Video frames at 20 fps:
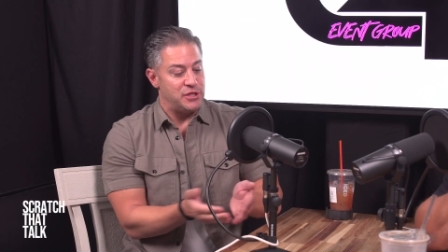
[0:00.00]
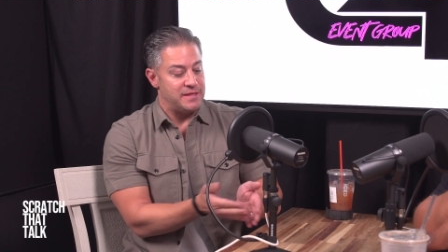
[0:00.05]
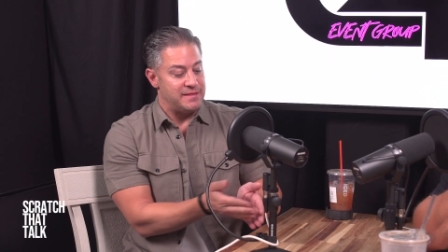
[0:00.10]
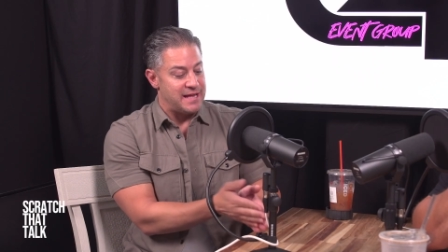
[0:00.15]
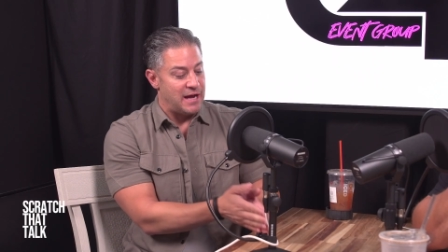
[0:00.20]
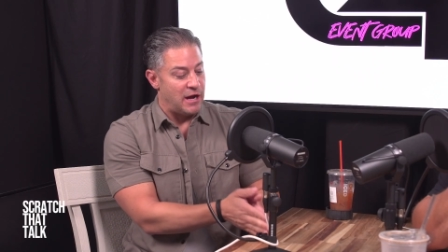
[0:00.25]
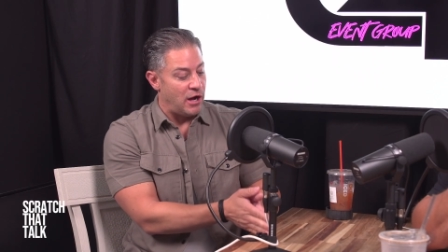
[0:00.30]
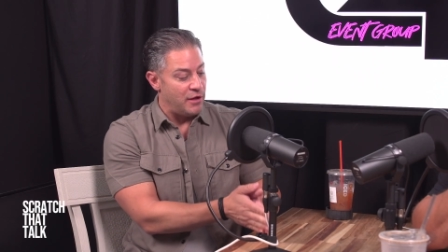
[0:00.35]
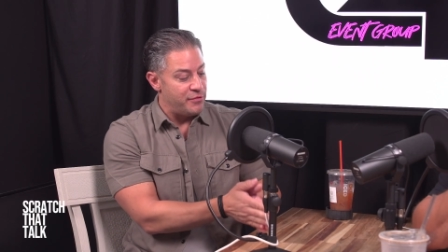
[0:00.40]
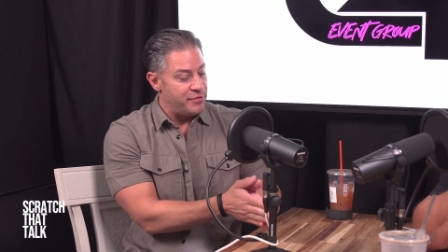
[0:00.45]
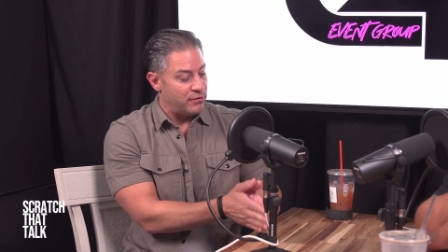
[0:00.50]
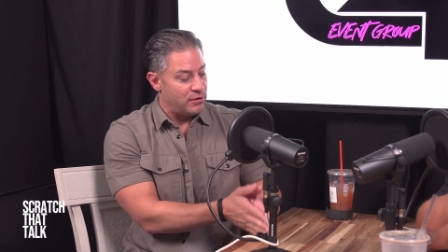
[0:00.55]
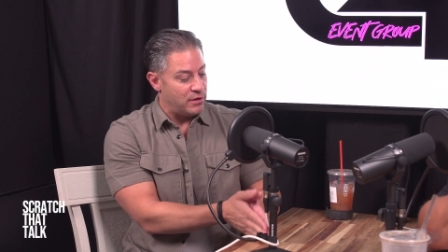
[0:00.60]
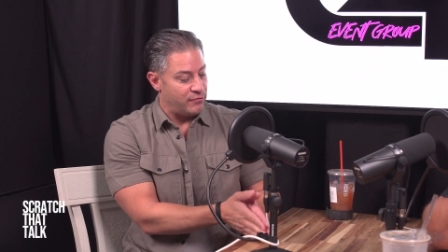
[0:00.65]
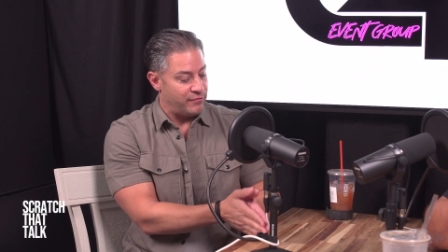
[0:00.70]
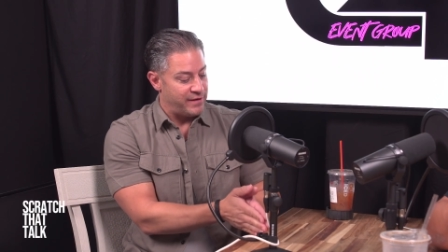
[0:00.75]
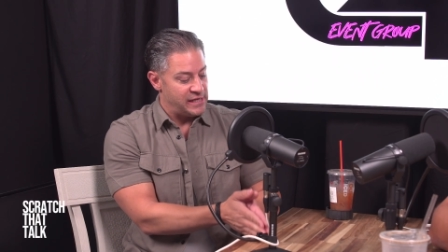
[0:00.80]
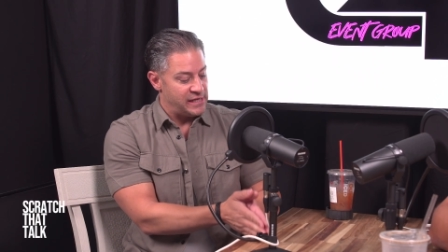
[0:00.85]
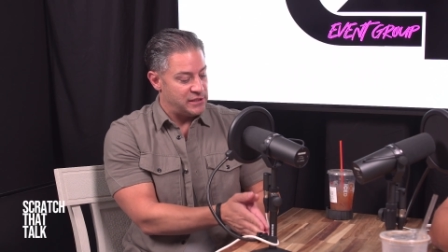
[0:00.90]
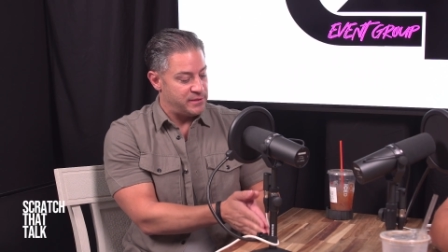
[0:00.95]
the other
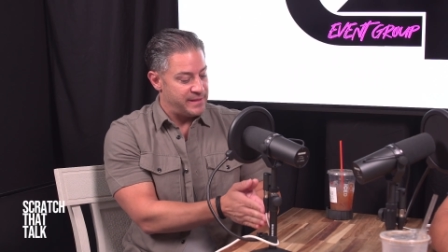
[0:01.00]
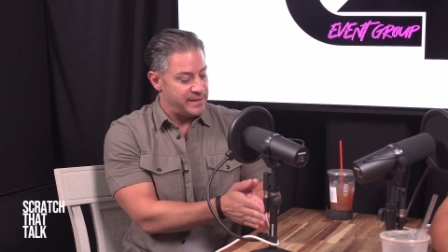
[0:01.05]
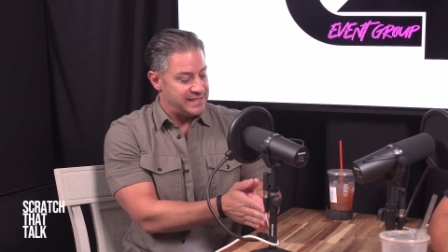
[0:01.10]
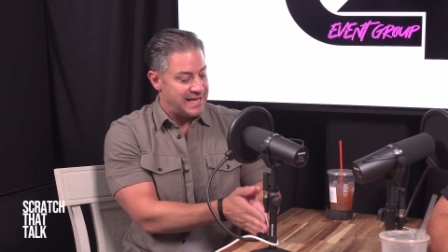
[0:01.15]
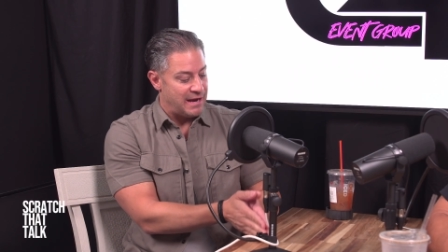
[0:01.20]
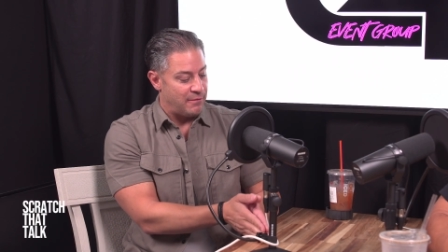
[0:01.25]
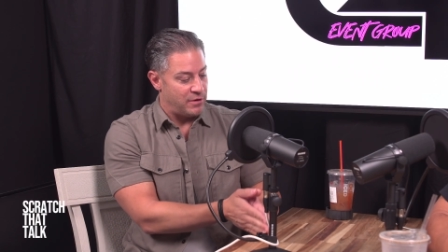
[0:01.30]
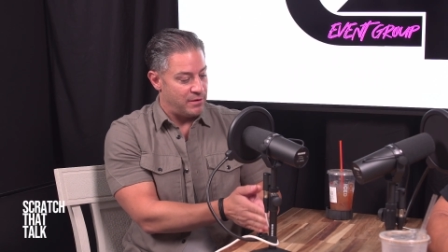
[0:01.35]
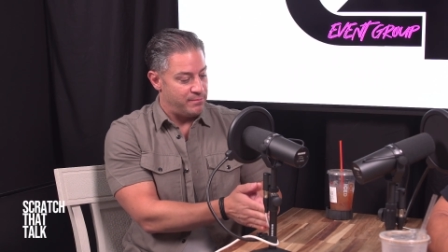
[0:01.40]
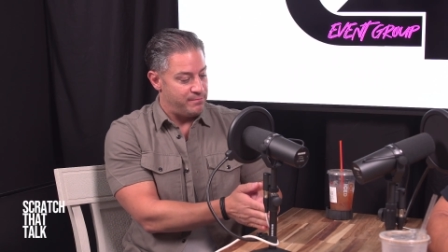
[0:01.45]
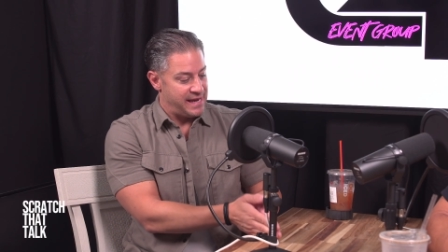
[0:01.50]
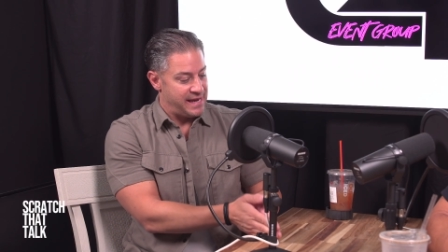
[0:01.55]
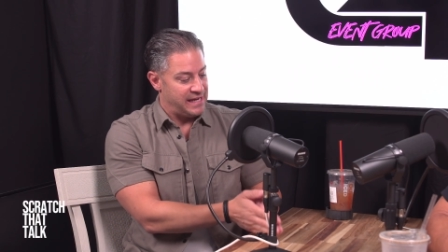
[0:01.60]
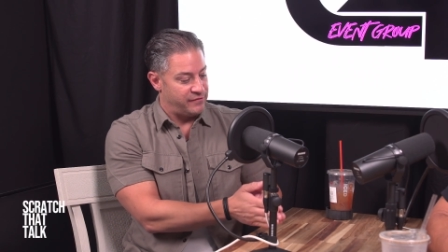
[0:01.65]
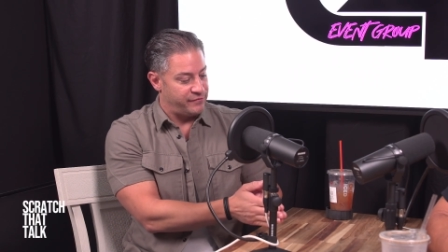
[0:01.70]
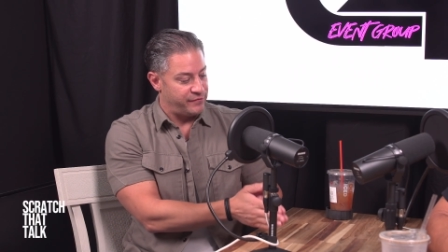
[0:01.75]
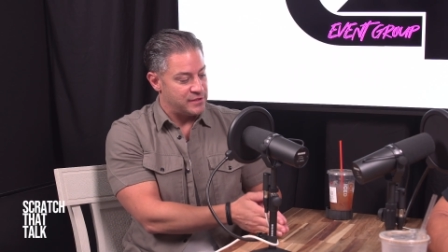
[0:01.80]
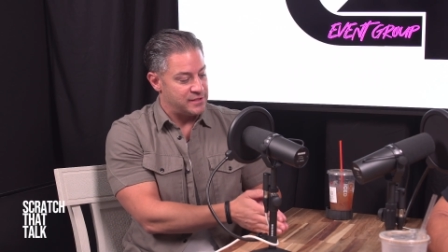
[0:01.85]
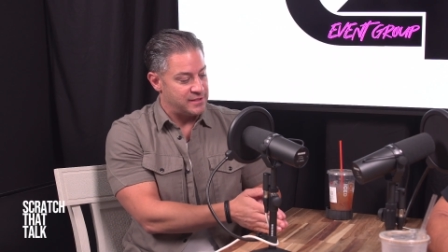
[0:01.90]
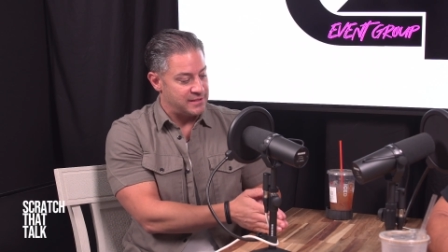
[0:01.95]
arrangements that were made
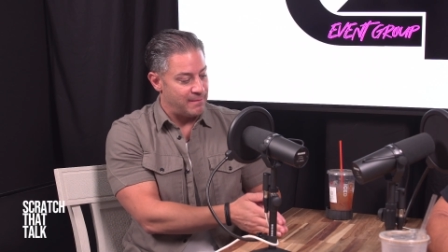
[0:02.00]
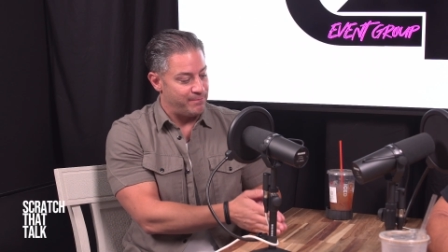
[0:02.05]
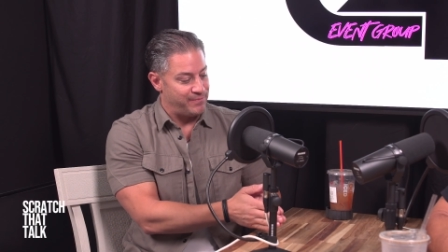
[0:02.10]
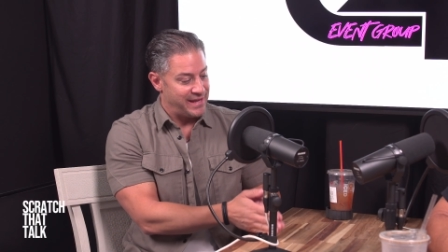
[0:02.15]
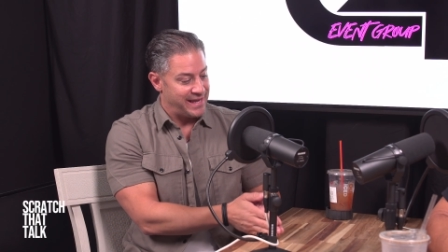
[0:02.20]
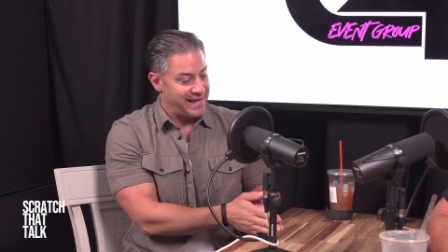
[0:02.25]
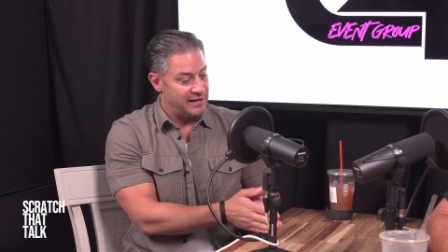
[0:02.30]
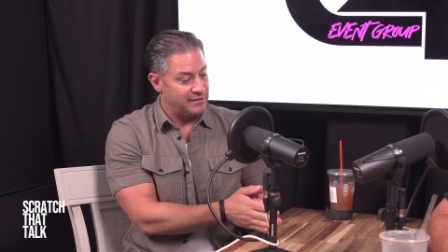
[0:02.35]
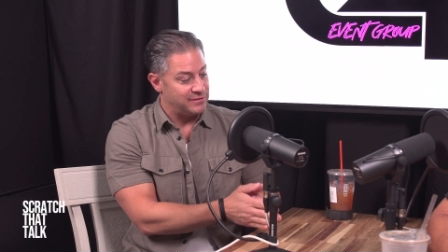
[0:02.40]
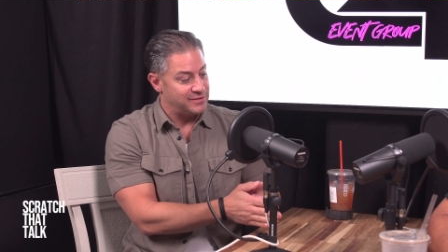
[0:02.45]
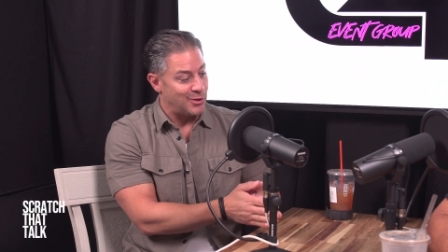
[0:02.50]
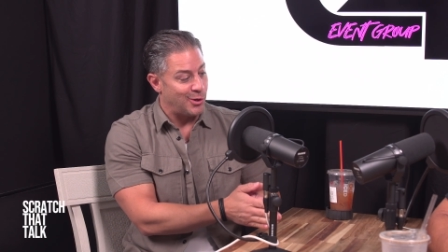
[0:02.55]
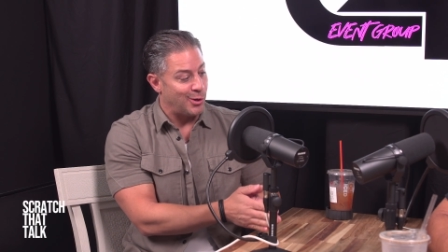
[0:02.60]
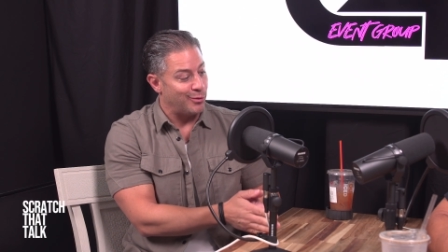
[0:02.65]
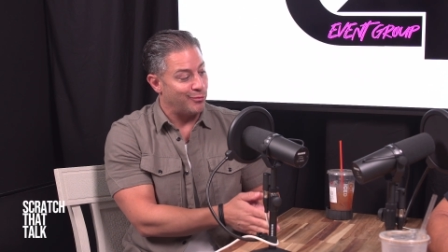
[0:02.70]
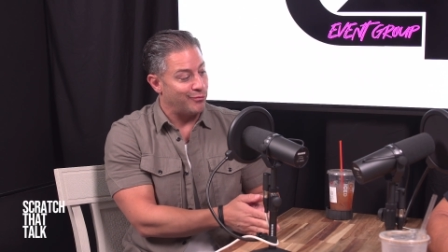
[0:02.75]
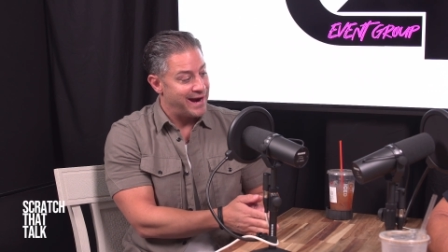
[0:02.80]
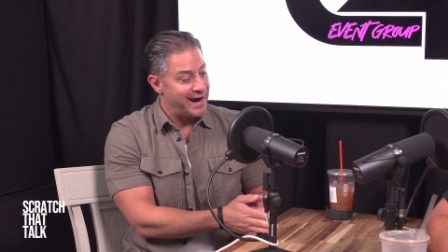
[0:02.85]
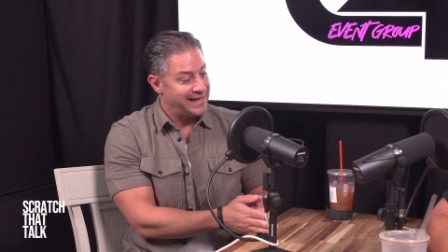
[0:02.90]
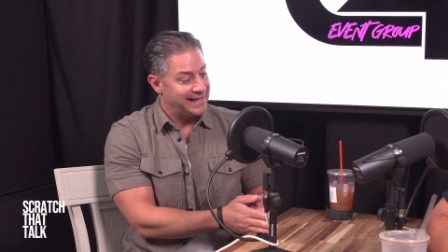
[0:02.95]
for something else
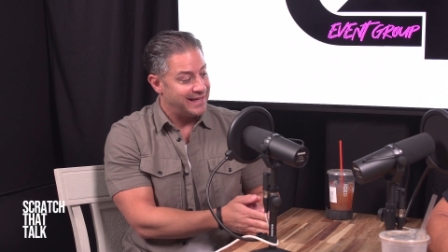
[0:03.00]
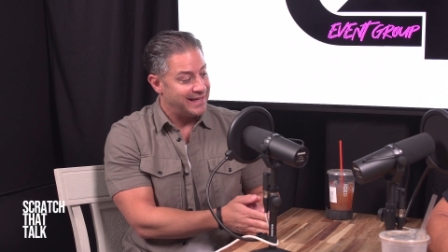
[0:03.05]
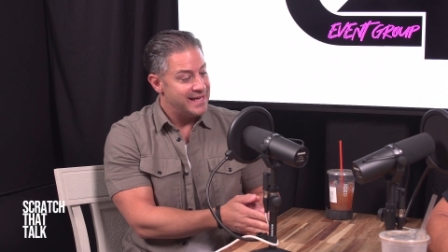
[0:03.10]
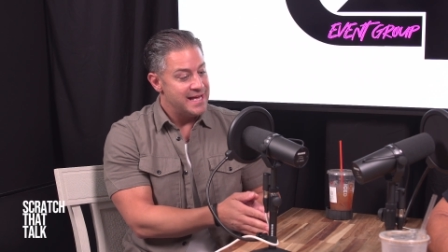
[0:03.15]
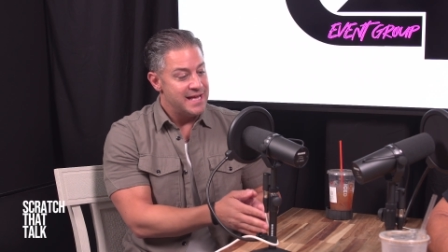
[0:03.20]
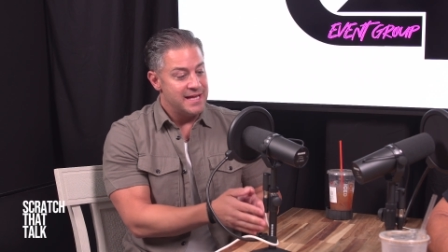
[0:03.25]
already.